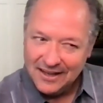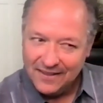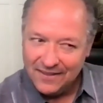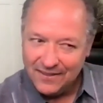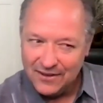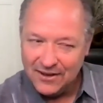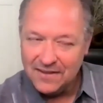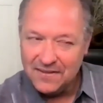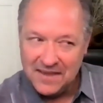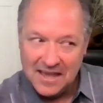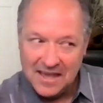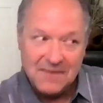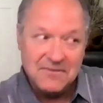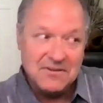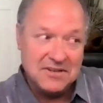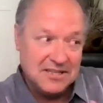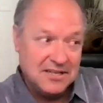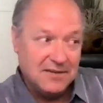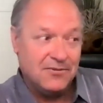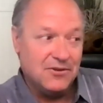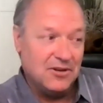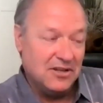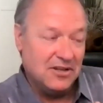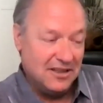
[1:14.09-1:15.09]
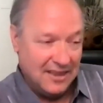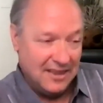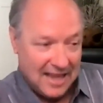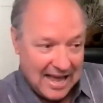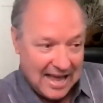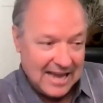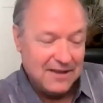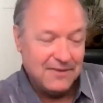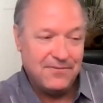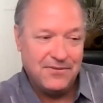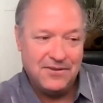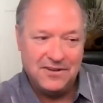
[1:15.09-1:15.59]
they, they have a different
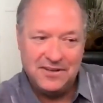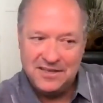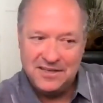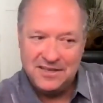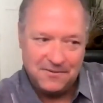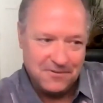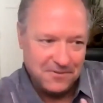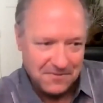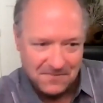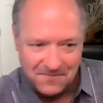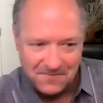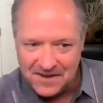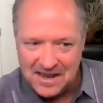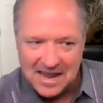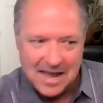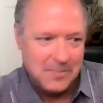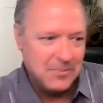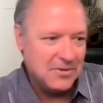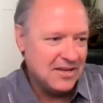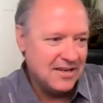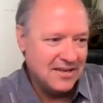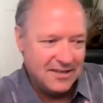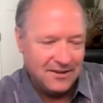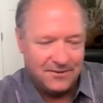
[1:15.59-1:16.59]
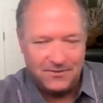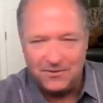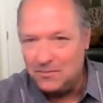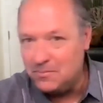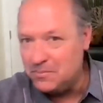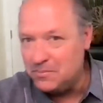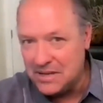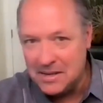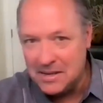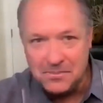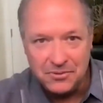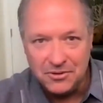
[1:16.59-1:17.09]
life and different family and
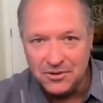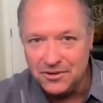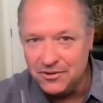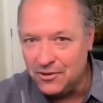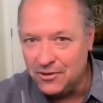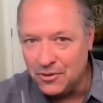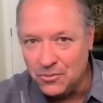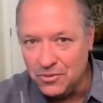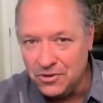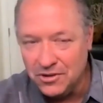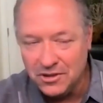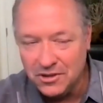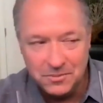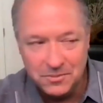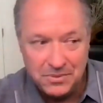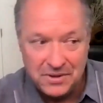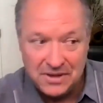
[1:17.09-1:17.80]
different people in their world,